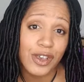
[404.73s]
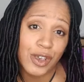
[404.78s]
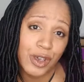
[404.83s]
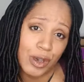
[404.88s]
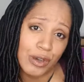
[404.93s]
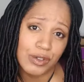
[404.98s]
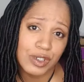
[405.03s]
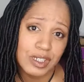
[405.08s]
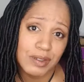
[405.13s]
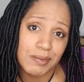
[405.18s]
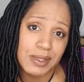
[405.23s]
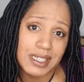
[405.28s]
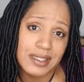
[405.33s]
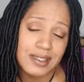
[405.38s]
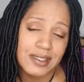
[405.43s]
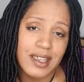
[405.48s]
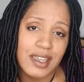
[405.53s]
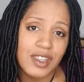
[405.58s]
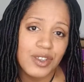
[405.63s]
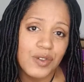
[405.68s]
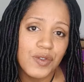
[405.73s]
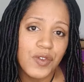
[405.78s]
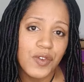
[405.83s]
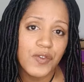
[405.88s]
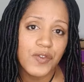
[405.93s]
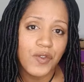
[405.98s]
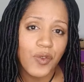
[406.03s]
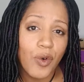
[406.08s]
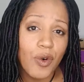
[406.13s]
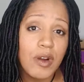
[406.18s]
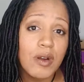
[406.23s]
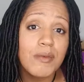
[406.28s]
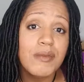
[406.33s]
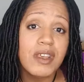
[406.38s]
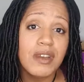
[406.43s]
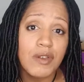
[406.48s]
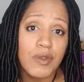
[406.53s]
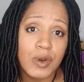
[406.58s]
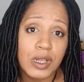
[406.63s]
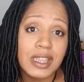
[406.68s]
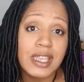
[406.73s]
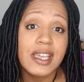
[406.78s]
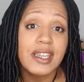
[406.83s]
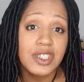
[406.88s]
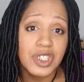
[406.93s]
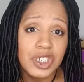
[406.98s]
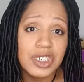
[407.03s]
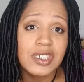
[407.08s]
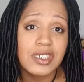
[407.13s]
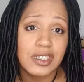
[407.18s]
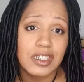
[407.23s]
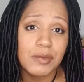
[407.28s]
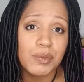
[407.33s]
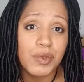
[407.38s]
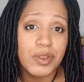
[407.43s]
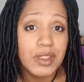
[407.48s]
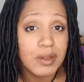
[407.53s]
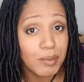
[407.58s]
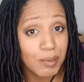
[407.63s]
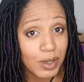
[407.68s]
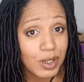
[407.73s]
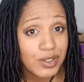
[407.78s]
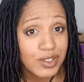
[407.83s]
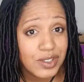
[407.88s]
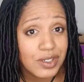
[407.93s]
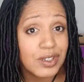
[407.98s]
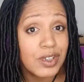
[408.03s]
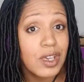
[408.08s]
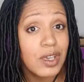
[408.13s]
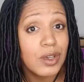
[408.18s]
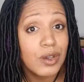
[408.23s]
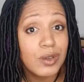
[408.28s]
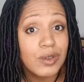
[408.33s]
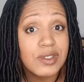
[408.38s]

coach means that you've formed a relationship with a person